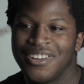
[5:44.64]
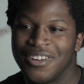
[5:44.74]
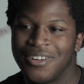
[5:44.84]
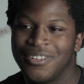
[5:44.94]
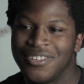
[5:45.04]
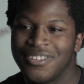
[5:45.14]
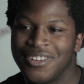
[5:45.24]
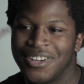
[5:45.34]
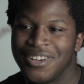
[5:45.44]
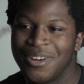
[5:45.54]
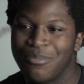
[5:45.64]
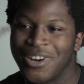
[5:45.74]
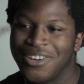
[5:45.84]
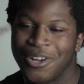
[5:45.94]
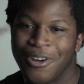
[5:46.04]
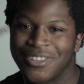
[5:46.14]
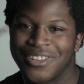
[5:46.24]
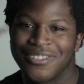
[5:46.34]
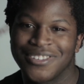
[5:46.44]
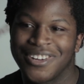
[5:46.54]
you know uh, I'm ready to go out
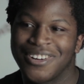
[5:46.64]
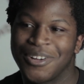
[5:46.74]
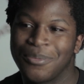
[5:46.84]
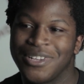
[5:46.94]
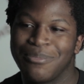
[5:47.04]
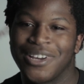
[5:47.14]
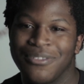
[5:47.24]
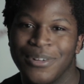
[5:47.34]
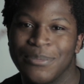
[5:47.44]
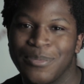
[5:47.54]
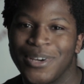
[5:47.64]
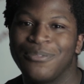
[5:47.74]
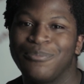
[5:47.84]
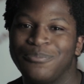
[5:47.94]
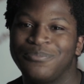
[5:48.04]
there and start hopefully making films of my own